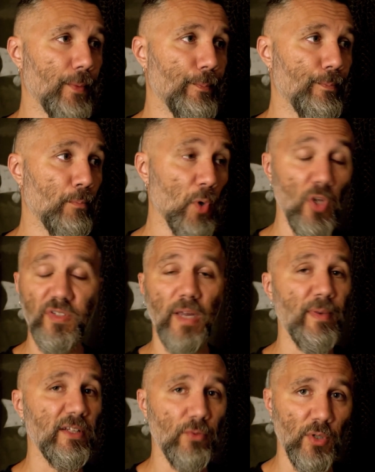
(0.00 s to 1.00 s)
Molds I
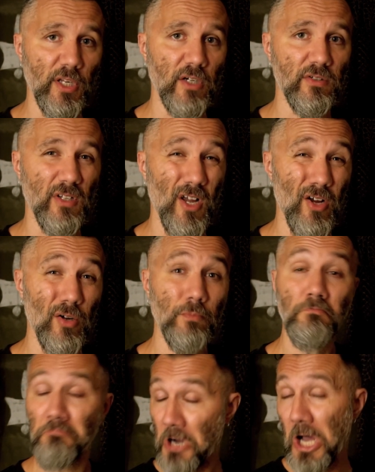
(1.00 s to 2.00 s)
made 20 years ago
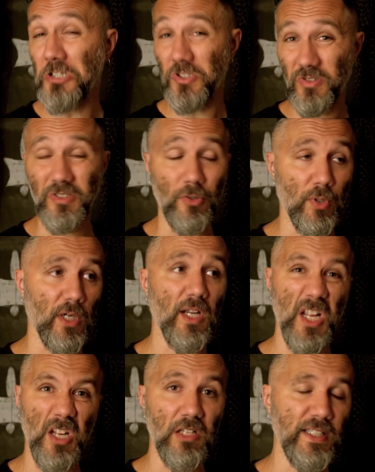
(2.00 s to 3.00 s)
also still work. I
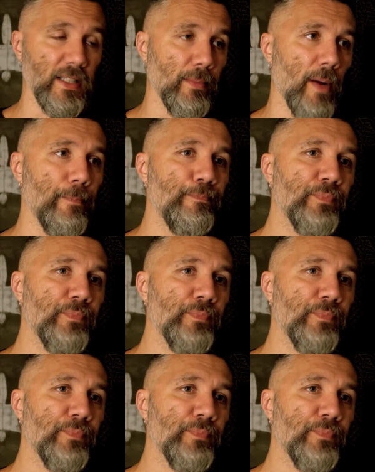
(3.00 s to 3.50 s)
can clean them up.